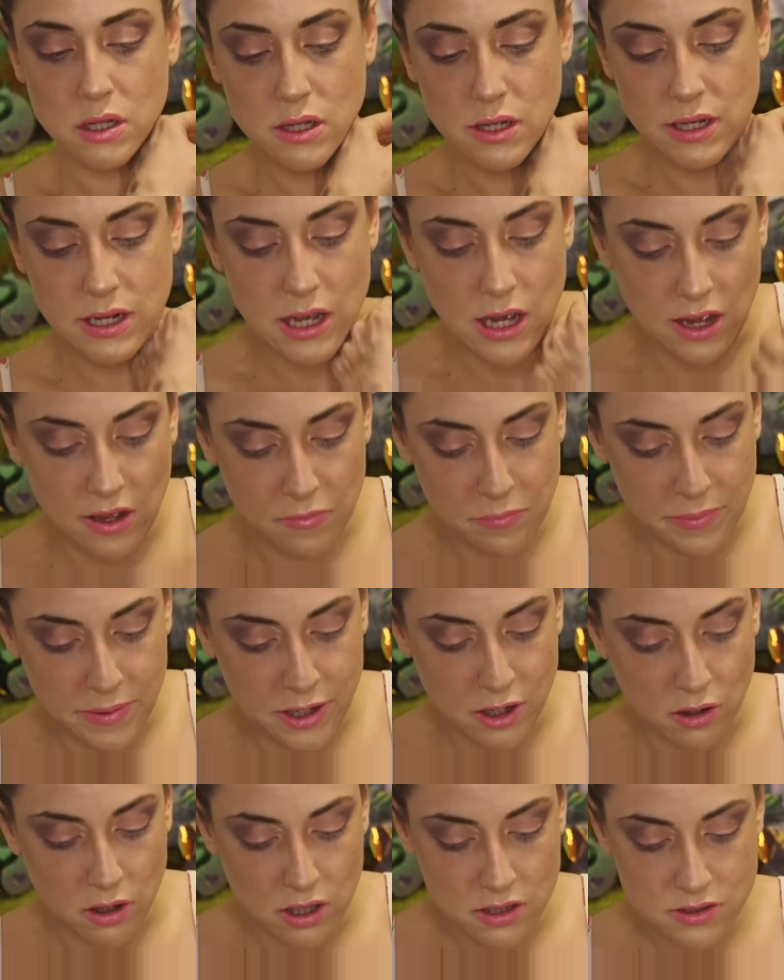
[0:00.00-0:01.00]
Now I've been
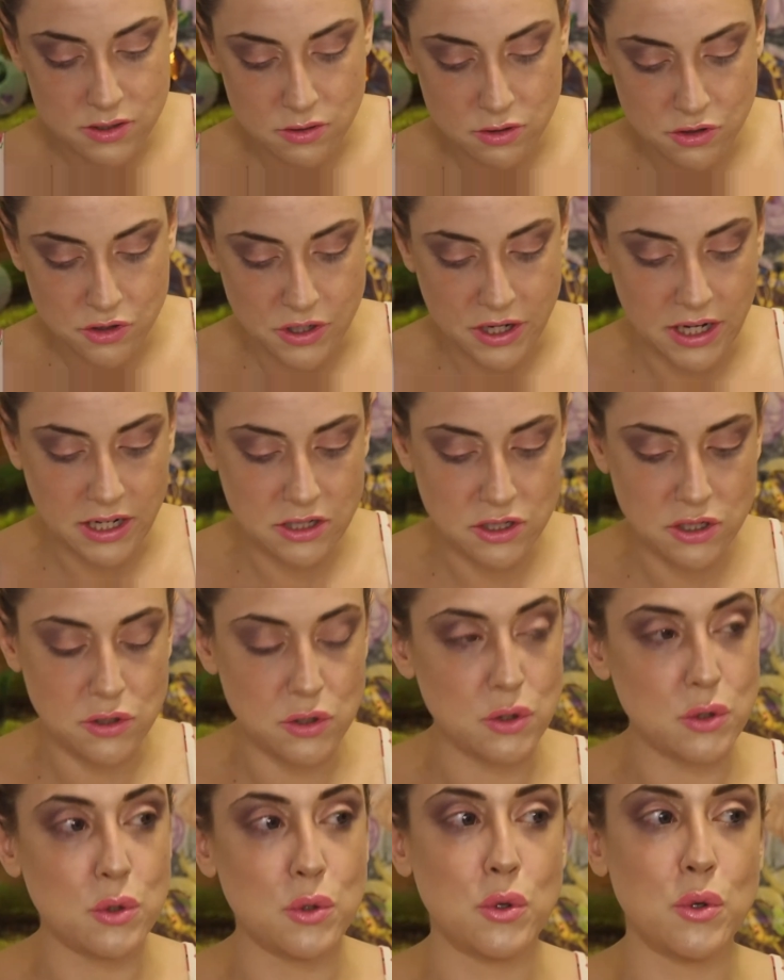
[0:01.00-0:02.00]
also trying
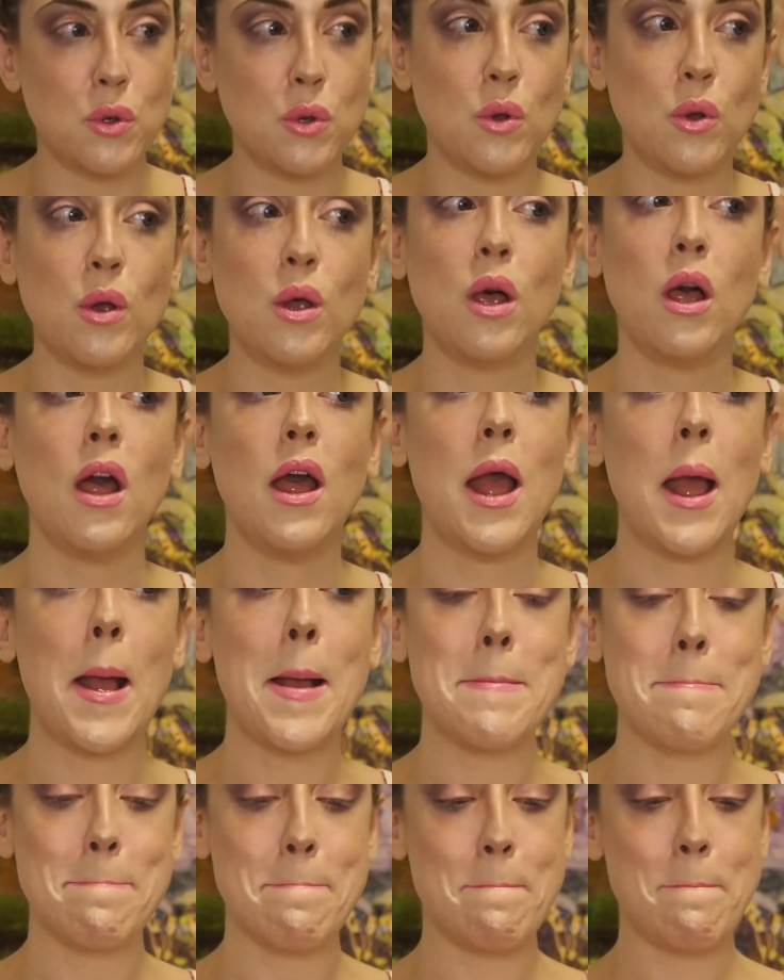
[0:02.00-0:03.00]
to
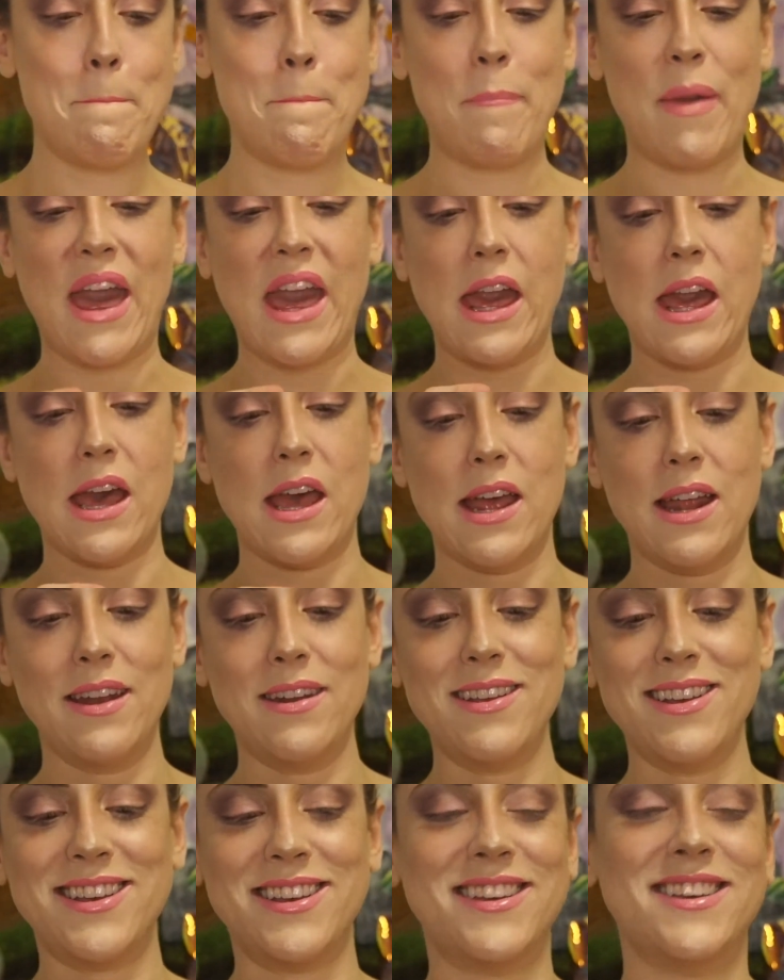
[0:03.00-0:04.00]
pan
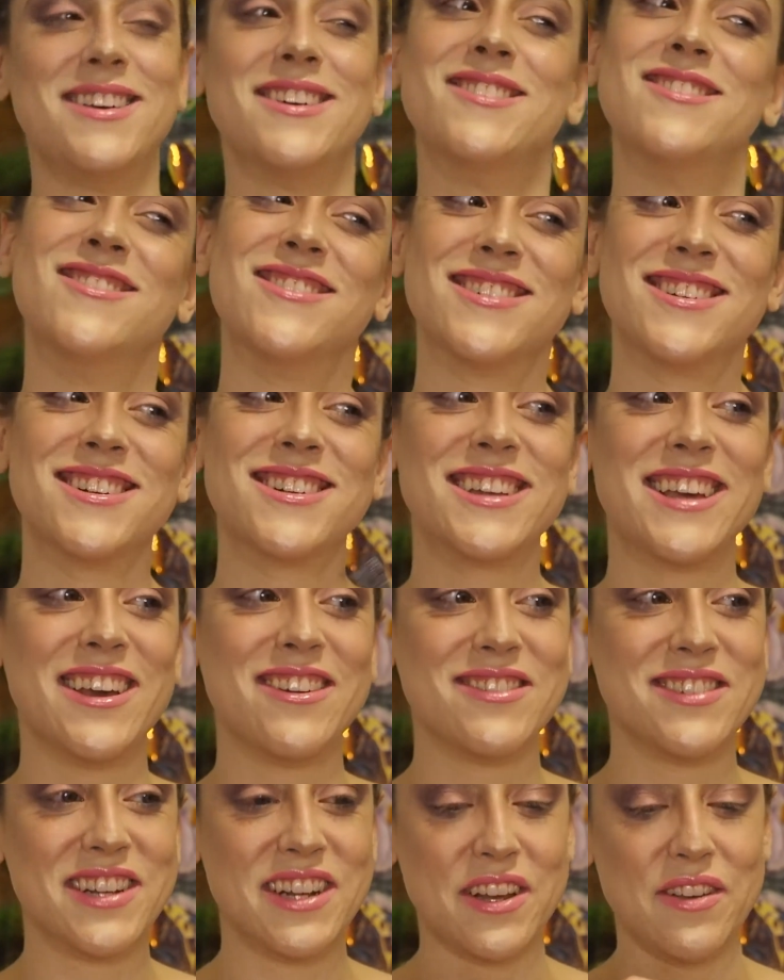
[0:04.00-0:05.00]
or get
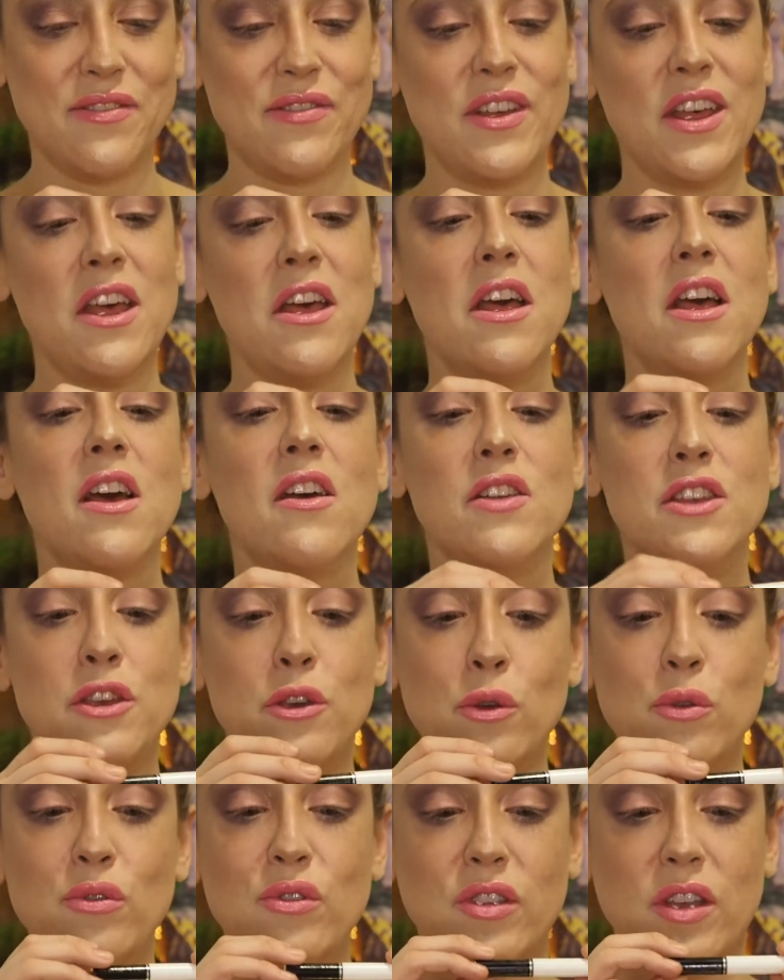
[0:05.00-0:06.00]
rid of,
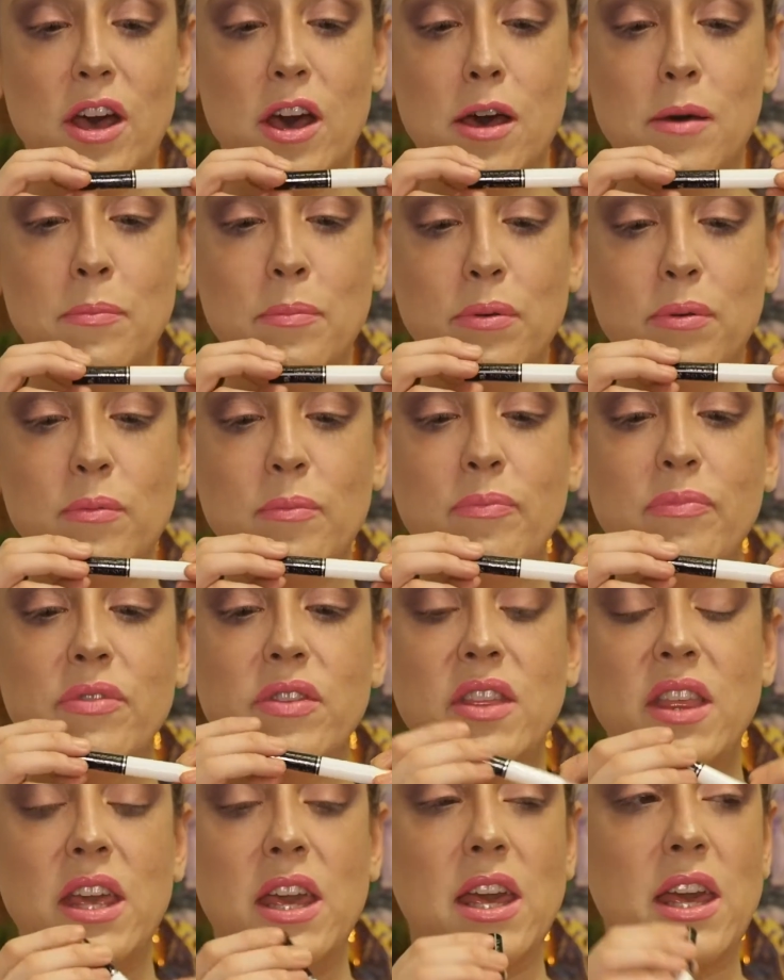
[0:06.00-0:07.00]
use up
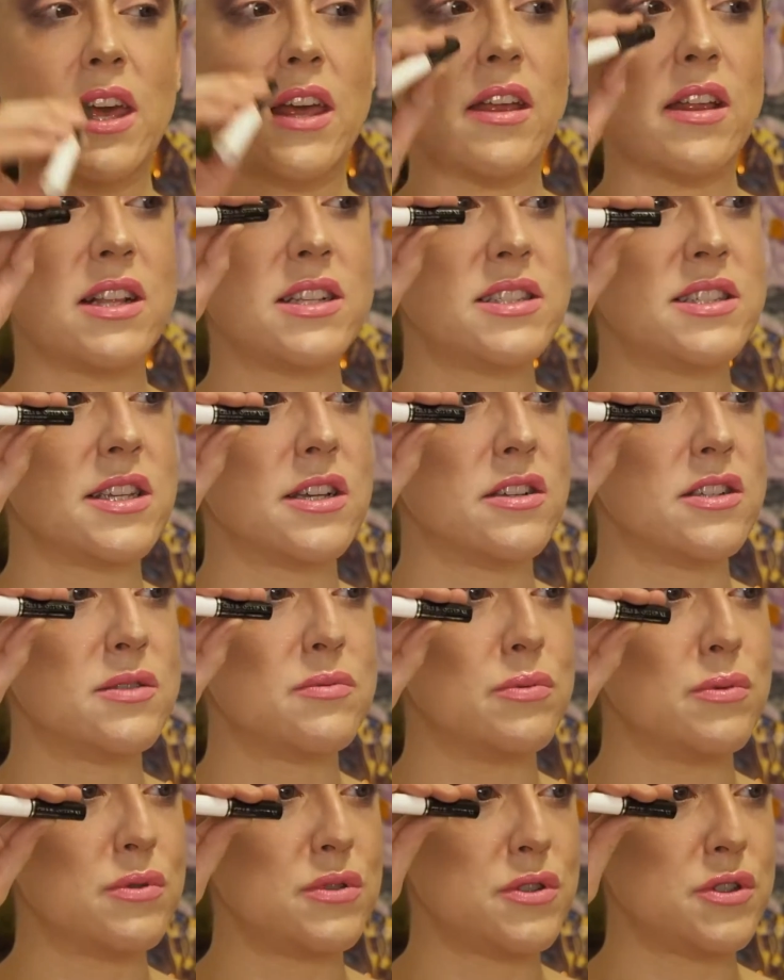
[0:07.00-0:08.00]
the Cils
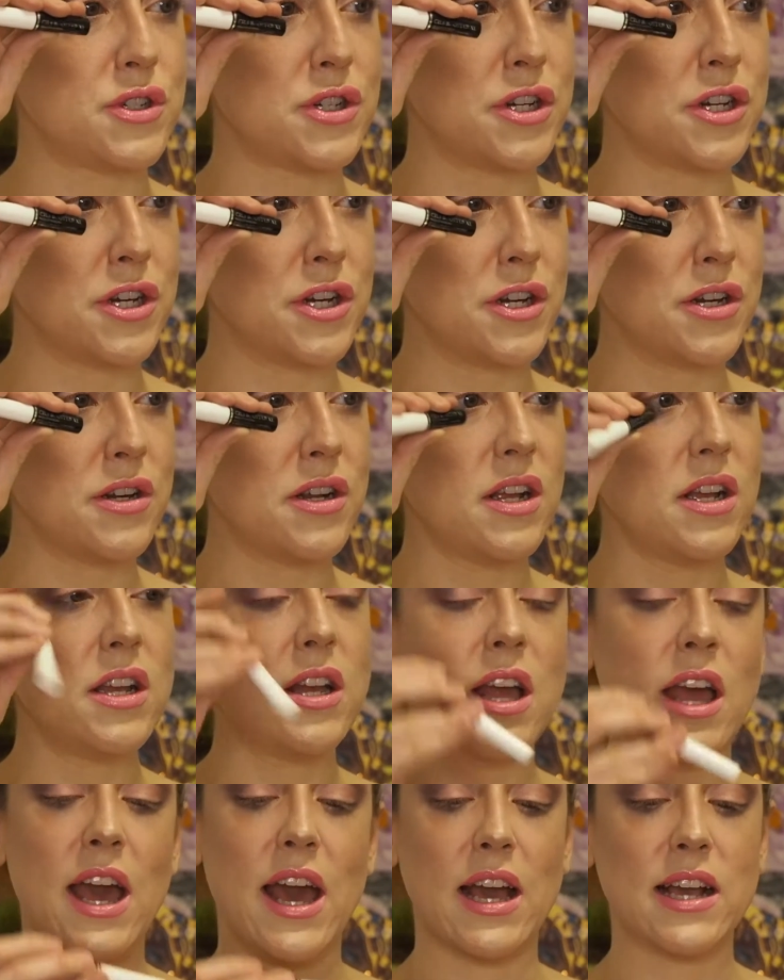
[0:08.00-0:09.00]
Booster
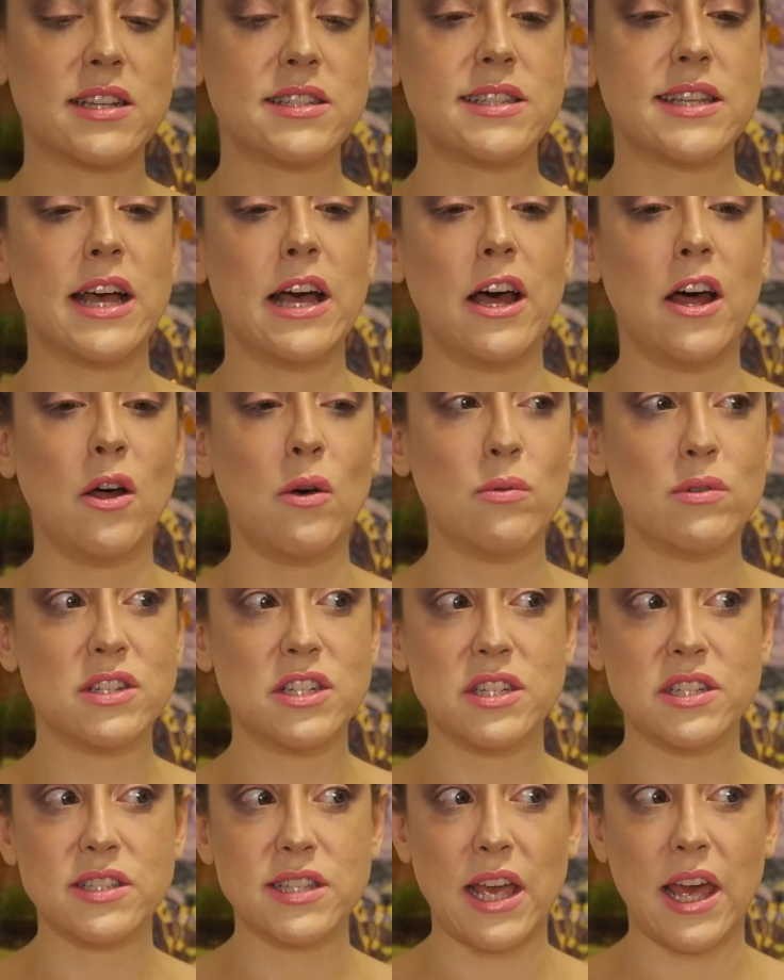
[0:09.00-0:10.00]
XL, which
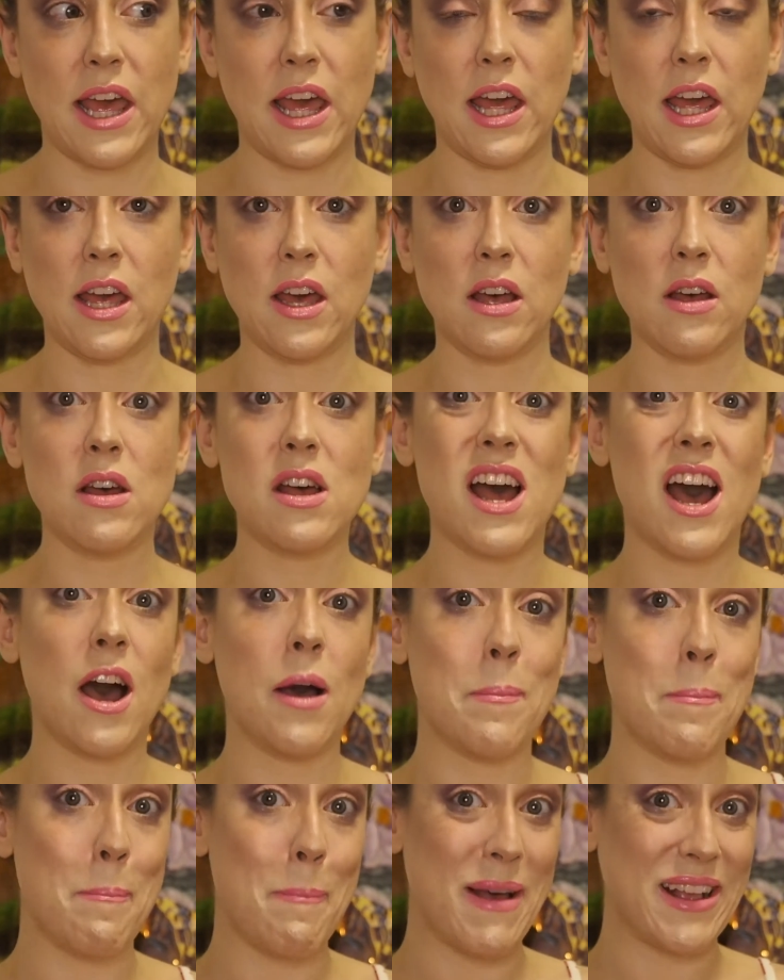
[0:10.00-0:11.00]
is a
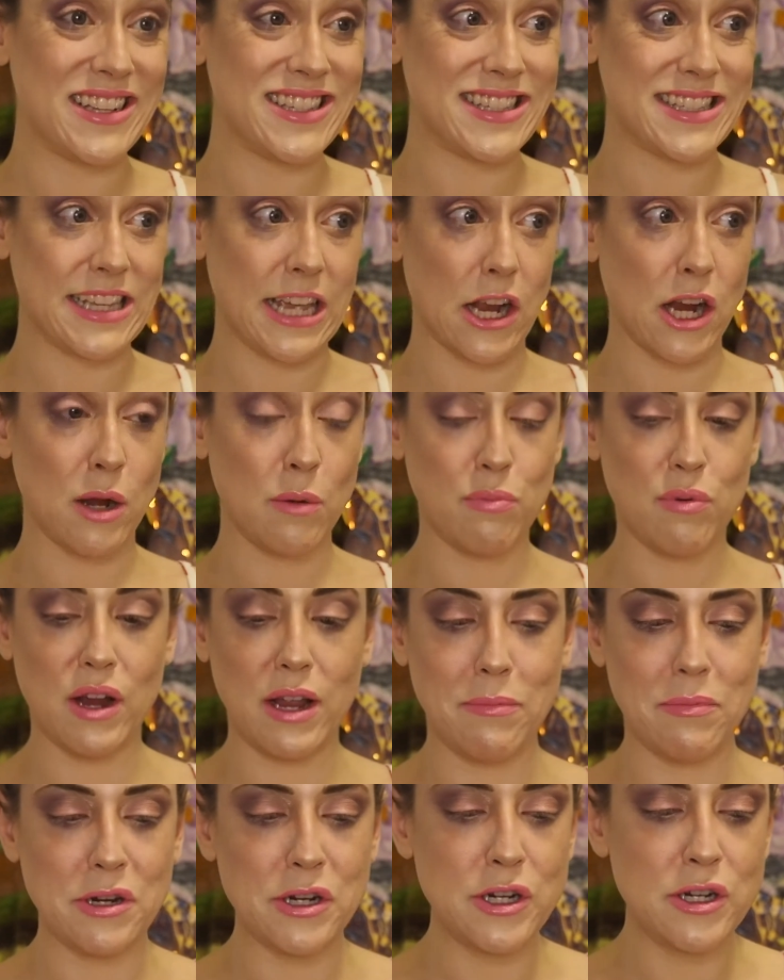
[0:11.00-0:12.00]
mascara
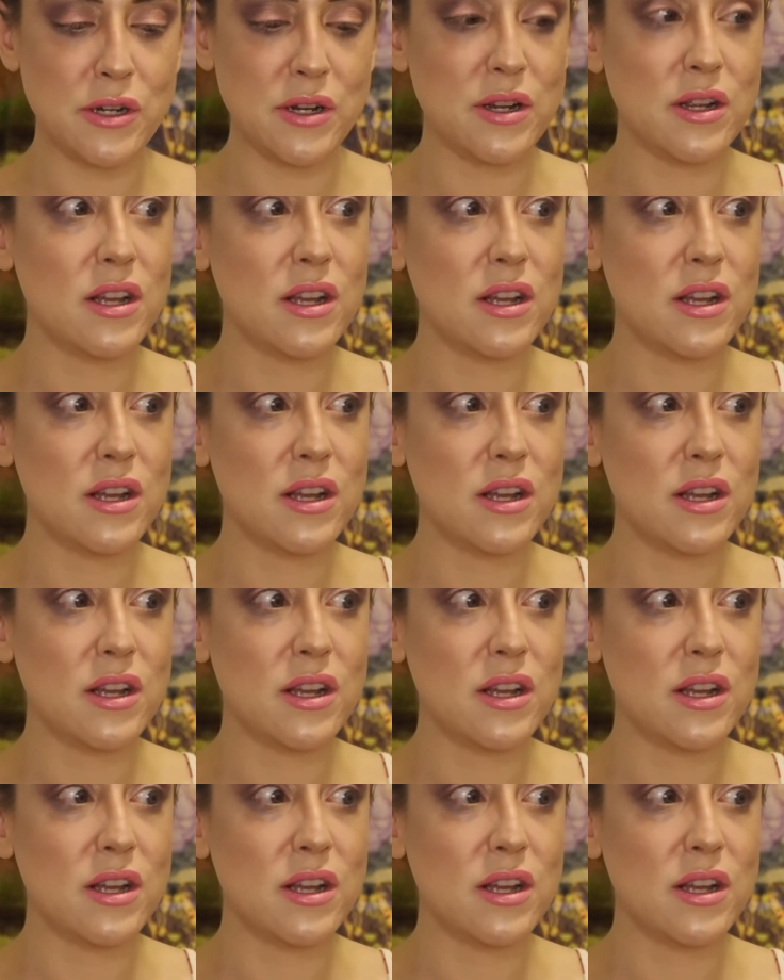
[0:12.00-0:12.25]
primer.